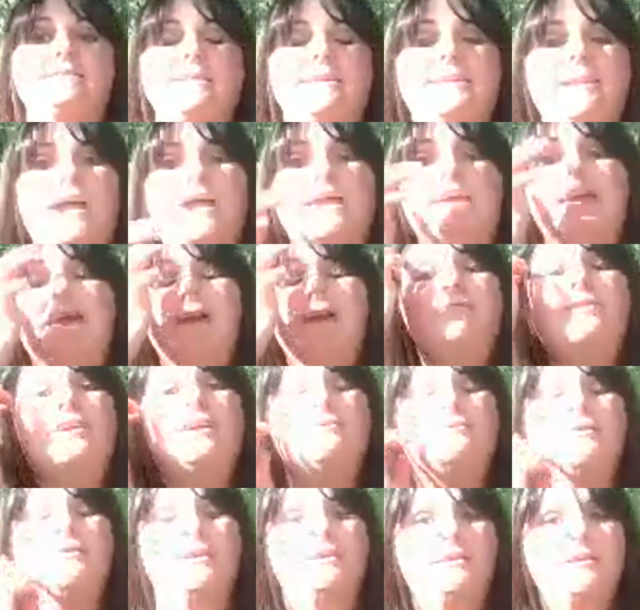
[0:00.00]
And I have
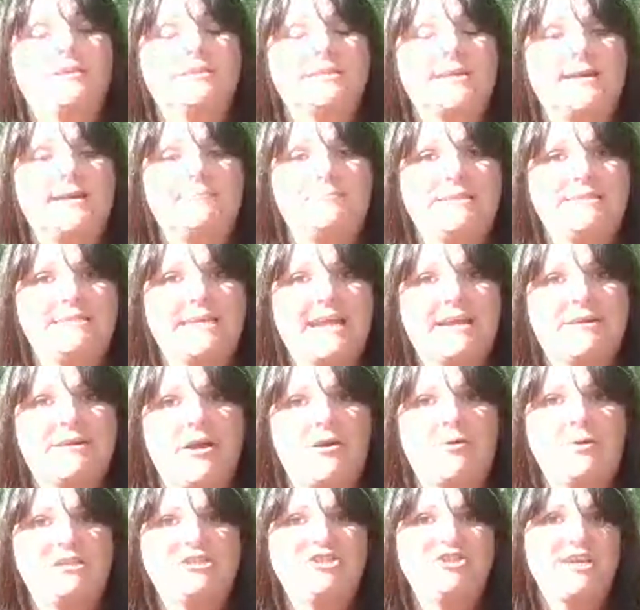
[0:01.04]
given Tubby
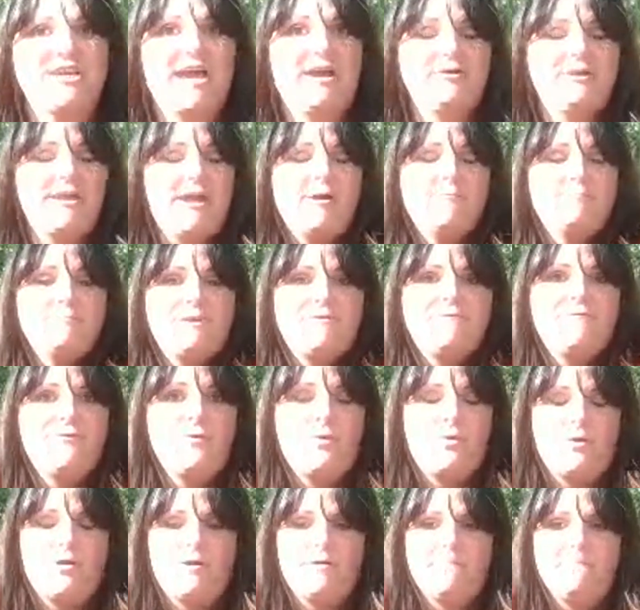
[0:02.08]
Tarot a shout out
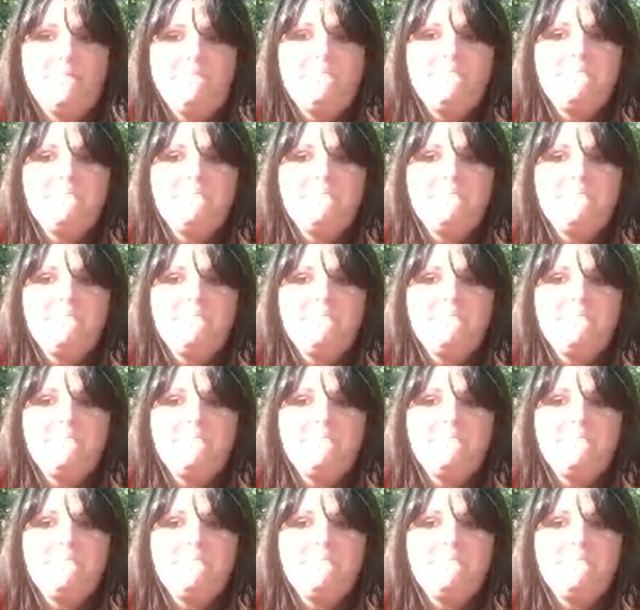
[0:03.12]
before.